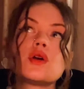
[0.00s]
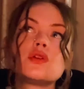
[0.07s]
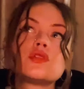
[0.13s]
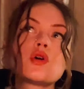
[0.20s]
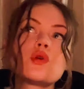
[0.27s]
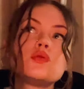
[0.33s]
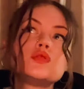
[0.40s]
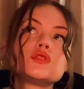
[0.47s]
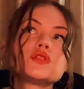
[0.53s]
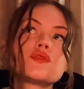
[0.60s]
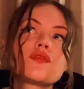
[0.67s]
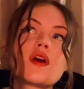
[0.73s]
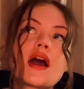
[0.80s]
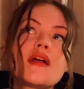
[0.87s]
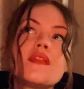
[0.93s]
Don't just
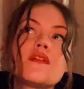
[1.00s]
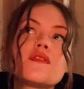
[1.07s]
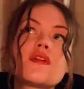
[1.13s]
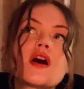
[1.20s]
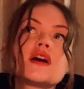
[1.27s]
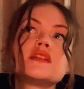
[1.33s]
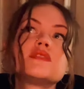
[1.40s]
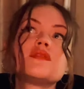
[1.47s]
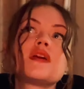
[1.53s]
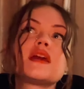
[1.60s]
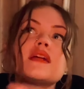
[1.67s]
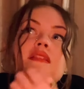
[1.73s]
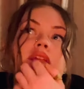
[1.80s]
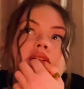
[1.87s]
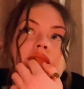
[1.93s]
find the first
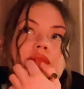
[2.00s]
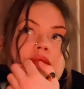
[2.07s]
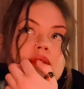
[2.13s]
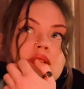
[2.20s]
thing that